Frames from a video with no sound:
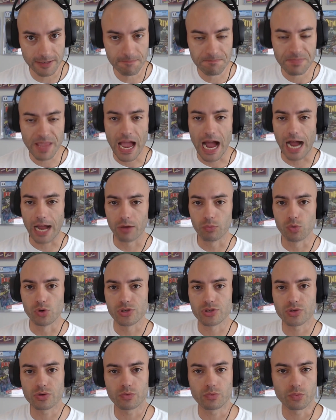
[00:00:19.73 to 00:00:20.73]
I was
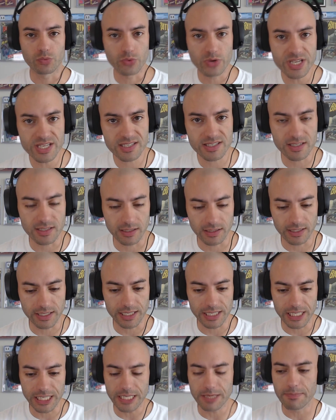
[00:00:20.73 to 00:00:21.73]
recently
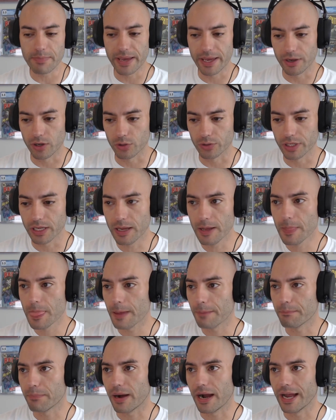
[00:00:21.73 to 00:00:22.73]
emailed
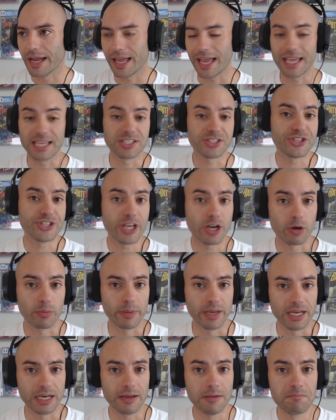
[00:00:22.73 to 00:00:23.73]
by a
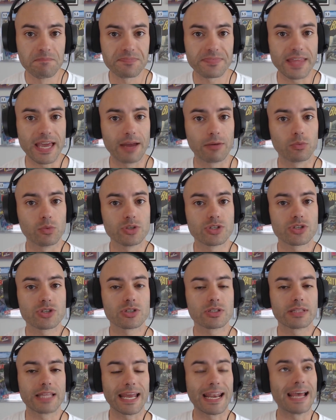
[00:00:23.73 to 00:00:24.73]
gentleman
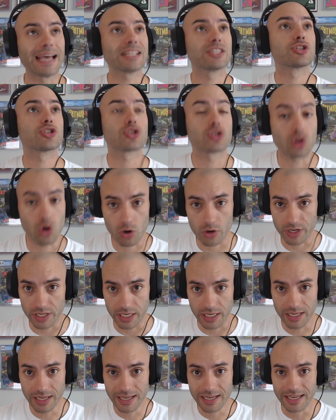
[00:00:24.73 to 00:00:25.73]
that had started
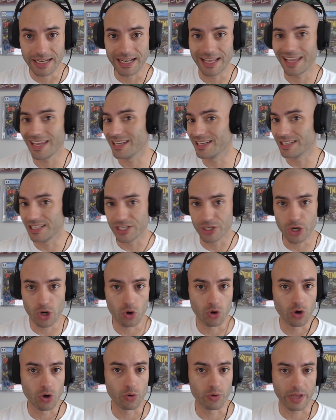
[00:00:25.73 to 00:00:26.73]
an
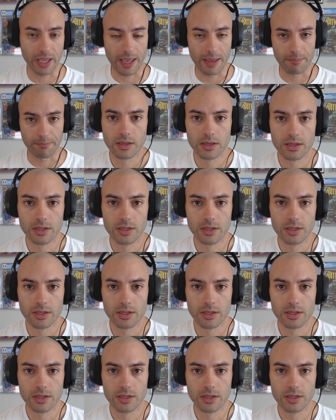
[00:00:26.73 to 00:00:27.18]
IndieGoGo campaign.